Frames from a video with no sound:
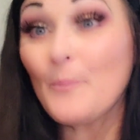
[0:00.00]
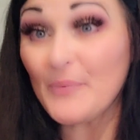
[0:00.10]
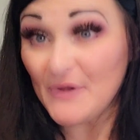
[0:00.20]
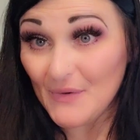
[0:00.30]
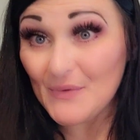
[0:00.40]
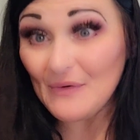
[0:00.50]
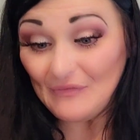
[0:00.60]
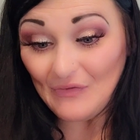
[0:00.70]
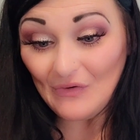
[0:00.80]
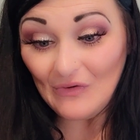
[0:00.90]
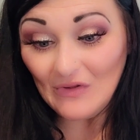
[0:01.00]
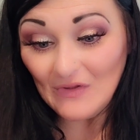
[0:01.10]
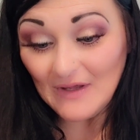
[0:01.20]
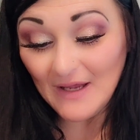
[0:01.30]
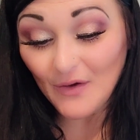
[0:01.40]
beautiful.
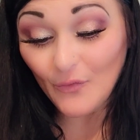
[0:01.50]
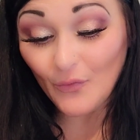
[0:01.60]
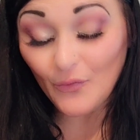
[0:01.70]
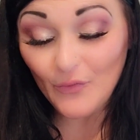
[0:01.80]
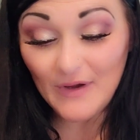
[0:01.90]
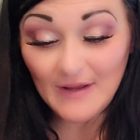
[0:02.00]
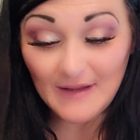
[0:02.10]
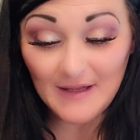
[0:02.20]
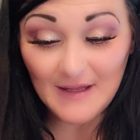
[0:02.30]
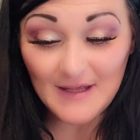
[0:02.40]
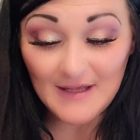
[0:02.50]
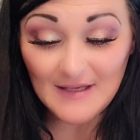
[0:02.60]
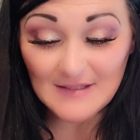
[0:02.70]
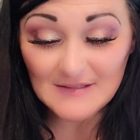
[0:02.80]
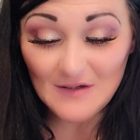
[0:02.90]
It really
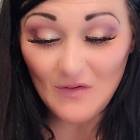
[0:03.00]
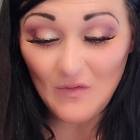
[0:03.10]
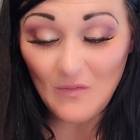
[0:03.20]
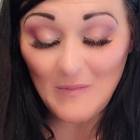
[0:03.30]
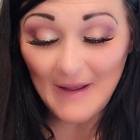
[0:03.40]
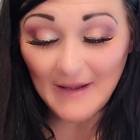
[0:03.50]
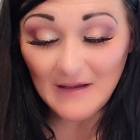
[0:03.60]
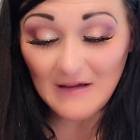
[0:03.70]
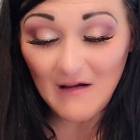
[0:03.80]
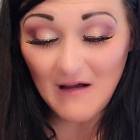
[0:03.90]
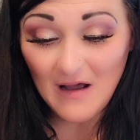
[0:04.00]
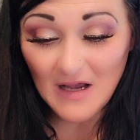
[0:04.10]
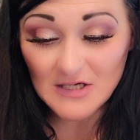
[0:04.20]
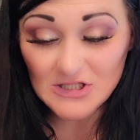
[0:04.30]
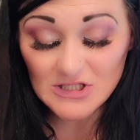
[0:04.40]
is. Oh my
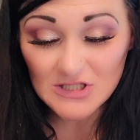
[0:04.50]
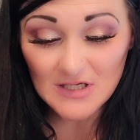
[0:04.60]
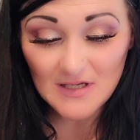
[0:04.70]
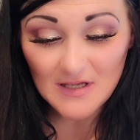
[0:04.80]
gosh.